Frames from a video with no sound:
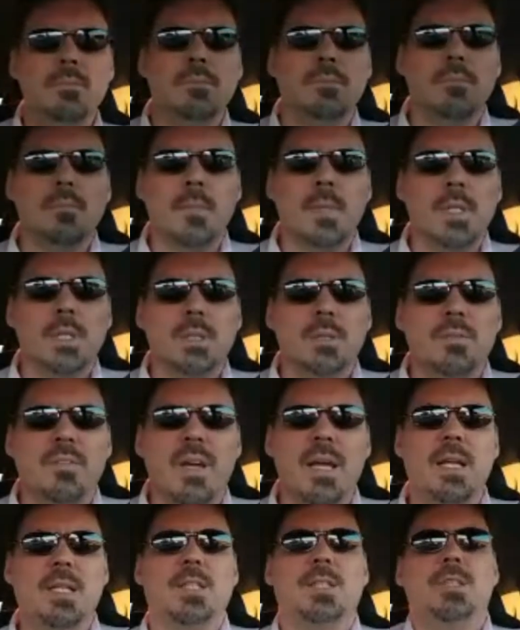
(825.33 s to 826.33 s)
This divide is
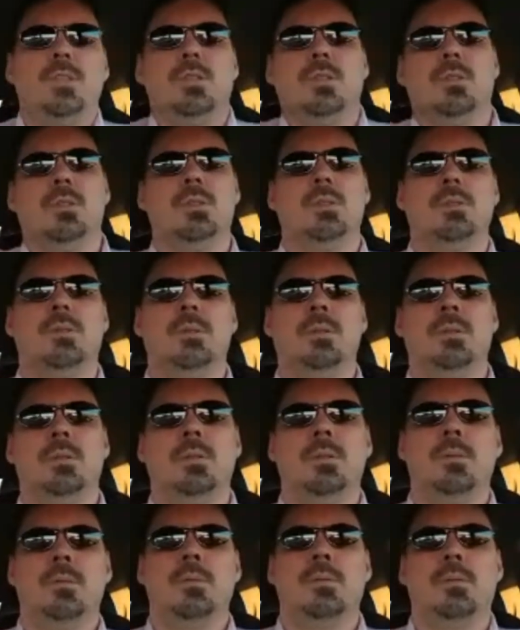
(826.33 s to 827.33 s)
huge.
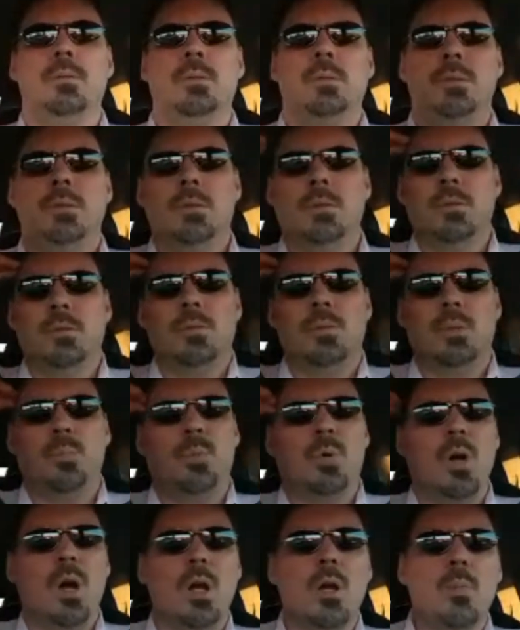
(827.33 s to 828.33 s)
When Barack
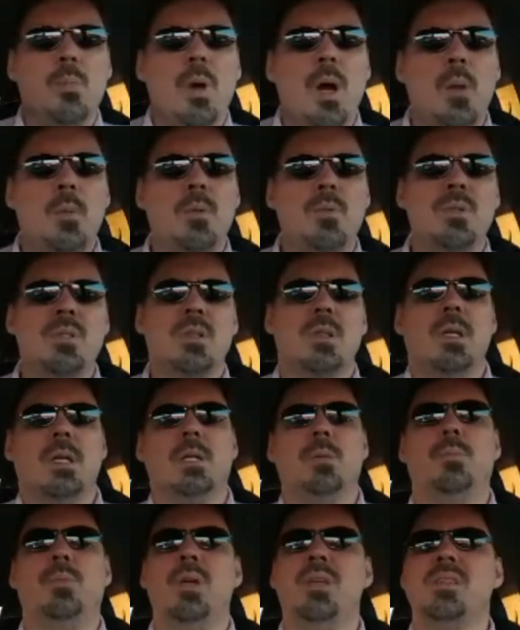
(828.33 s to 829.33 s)
Obama was elected
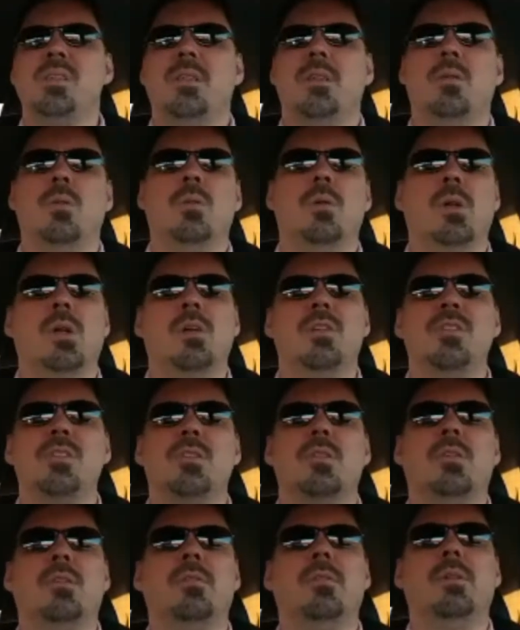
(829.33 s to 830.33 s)
president, there were
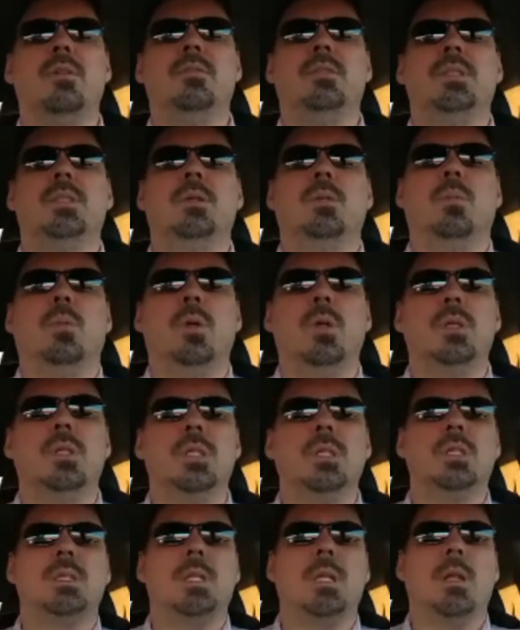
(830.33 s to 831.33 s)
conservatives that were just
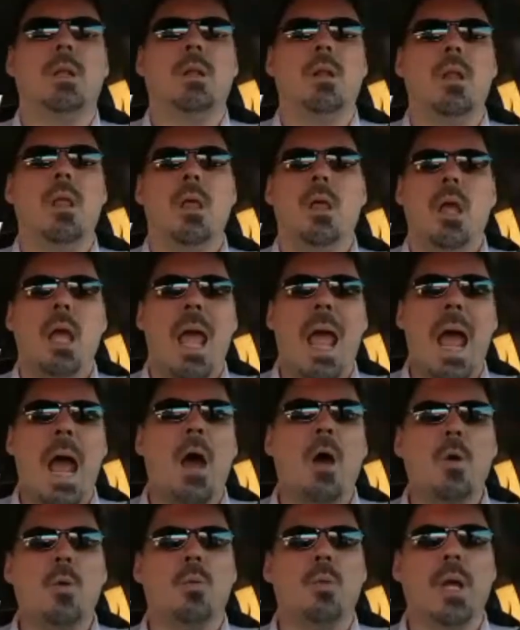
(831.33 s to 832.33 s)

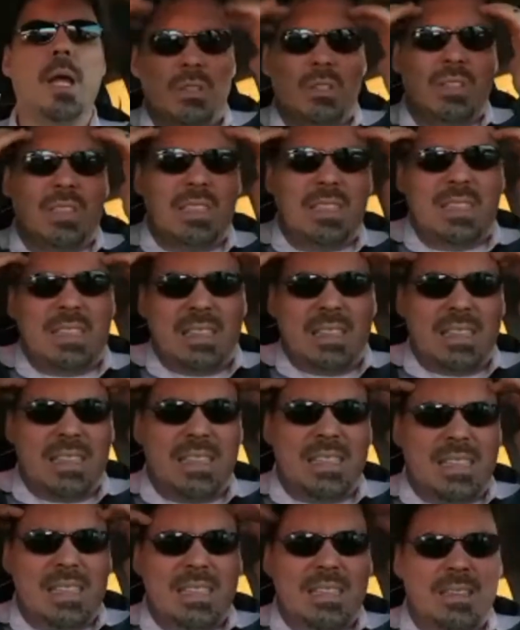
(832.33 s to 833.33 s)
outraged. This
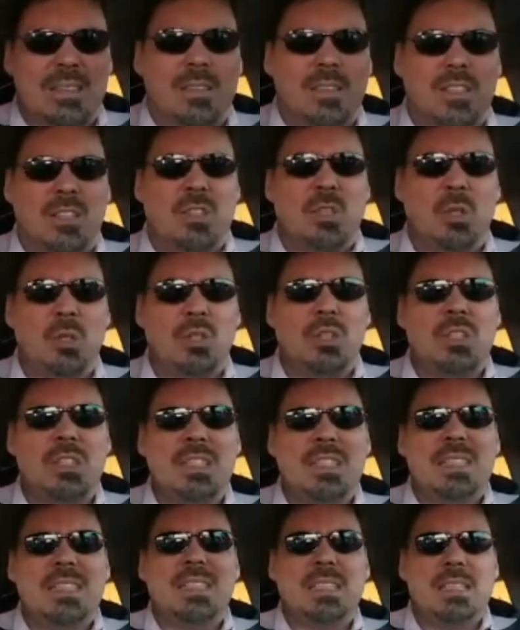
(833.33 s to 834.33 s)
socialistic
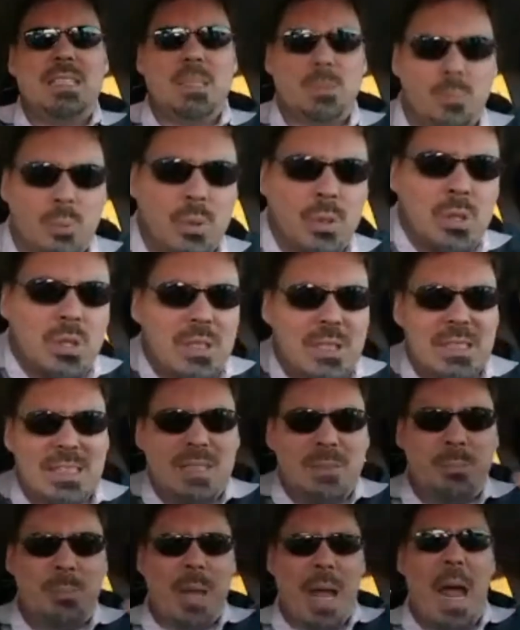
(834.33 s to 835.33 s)
liberal is in
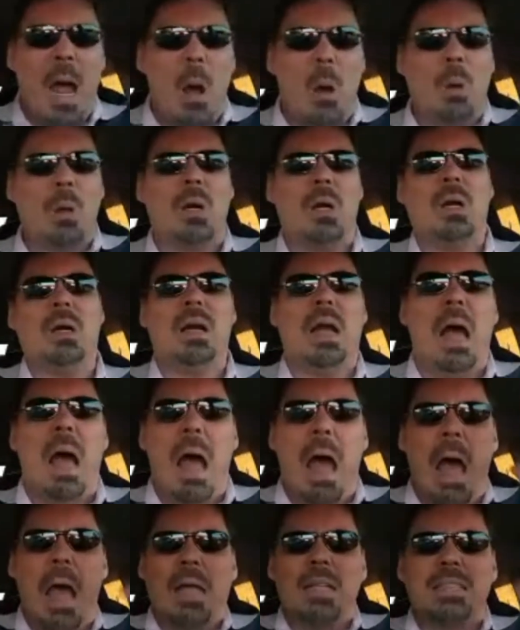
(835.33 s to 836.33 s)
power. Ah,
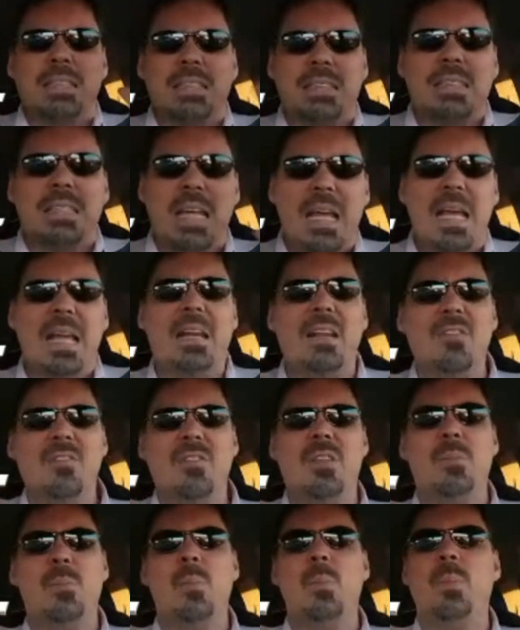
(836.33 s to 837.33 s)
it's the end of
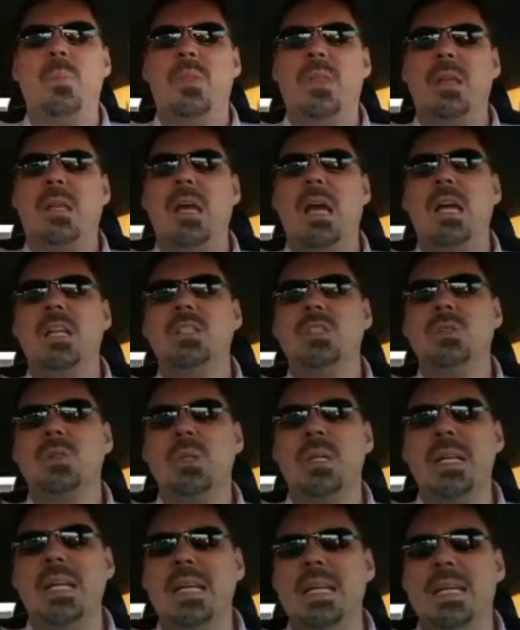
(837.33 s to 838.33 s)
the
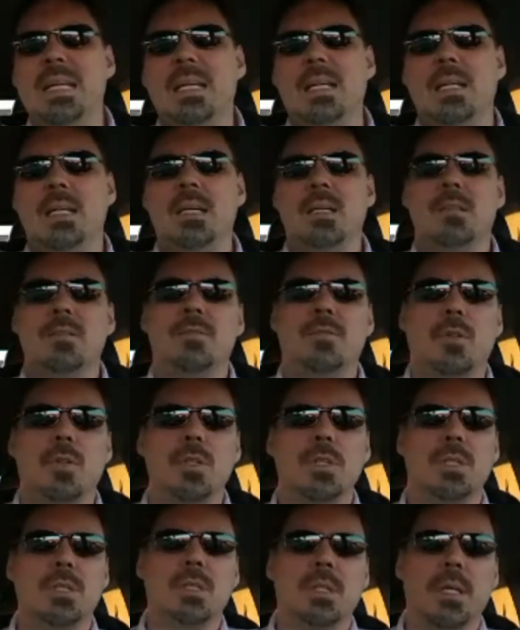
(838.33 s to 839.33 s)
country.
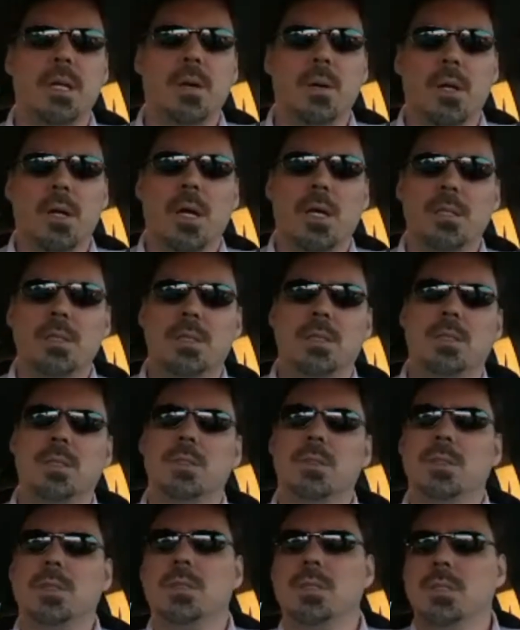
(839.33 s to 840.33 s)
Fortunately, our Constitution
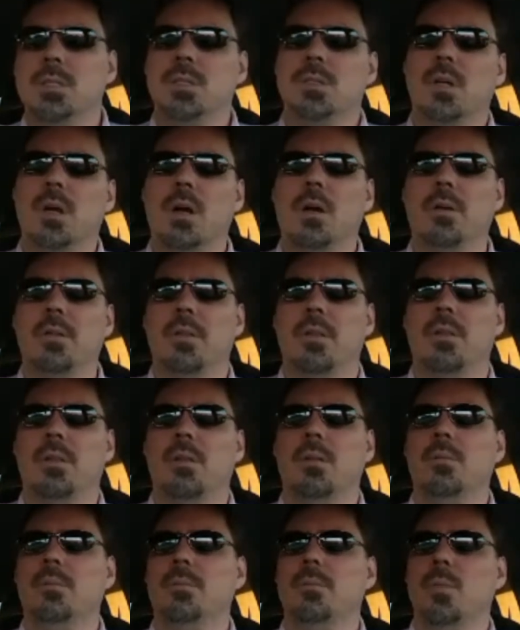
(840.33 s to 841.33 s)
is stronger than
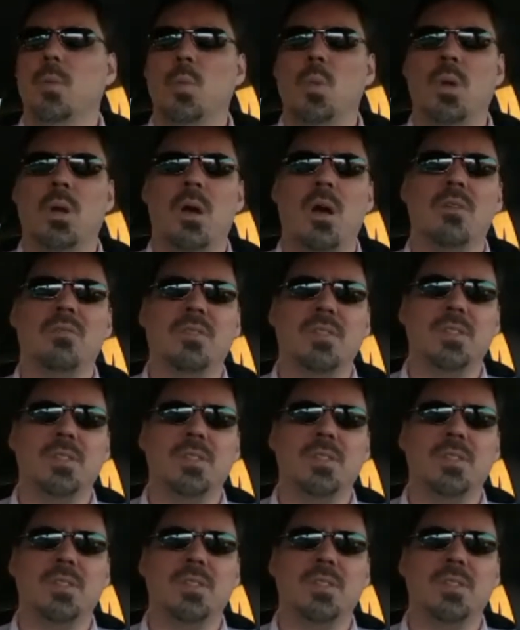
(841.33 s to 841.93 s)
one office.